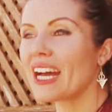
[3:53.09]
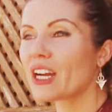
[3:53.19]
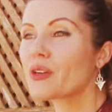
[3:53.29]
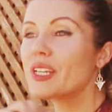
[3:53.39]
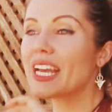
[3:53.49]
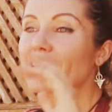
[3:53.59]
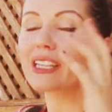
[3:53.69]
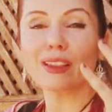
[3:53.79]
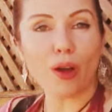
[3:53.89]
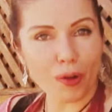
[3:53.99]
create
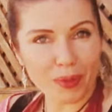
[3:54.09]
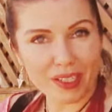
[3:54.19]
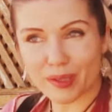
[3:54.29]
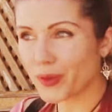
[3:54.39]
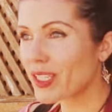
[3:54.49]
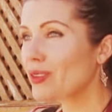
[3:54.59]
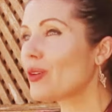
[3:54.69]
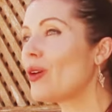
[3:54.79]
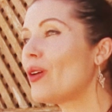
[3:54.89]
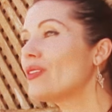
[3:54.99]
lobbies, we
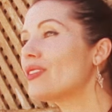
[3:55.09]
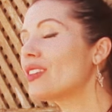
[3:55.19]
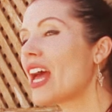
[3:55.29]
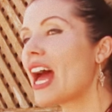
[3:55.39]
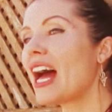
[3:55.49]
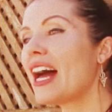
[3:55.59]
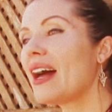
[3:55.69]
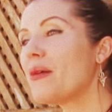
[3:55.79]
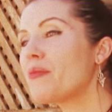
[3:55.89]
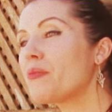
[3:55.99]
don't
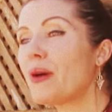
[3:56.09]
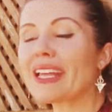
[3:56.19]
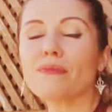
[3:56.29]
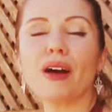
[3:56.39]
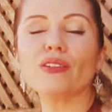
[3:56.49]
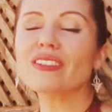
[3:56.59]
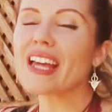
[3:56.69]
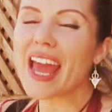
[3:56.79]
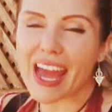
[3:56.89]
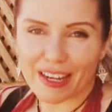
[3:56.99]
badmouth
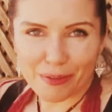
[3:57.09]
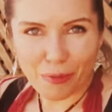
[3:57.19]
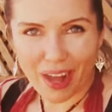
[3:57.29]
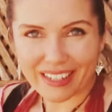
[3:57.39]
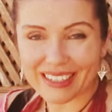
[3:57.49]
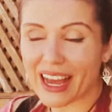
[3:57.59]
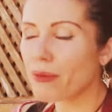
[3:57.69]
anyone,